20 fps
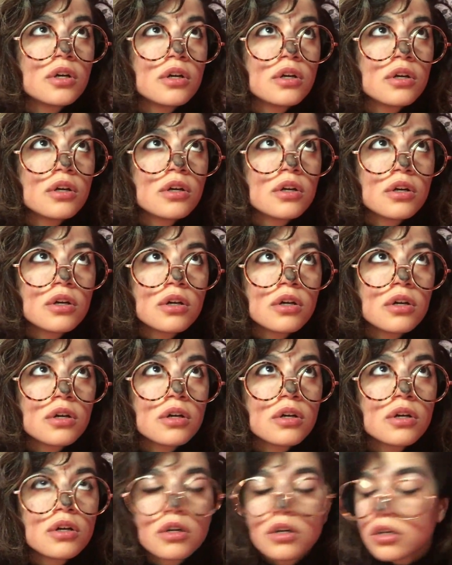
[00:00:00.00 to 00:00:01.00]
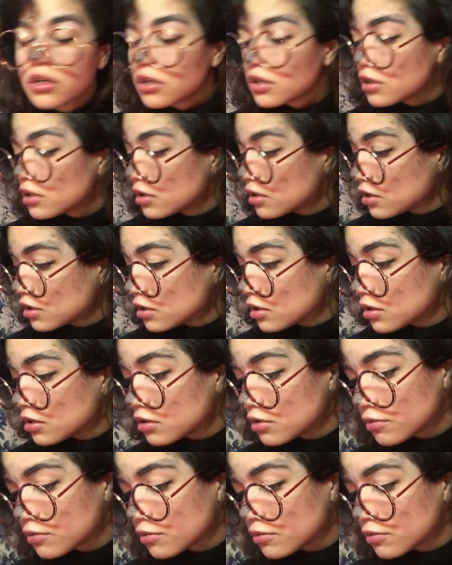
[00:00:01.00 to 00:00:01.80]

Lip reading: Nothing is said.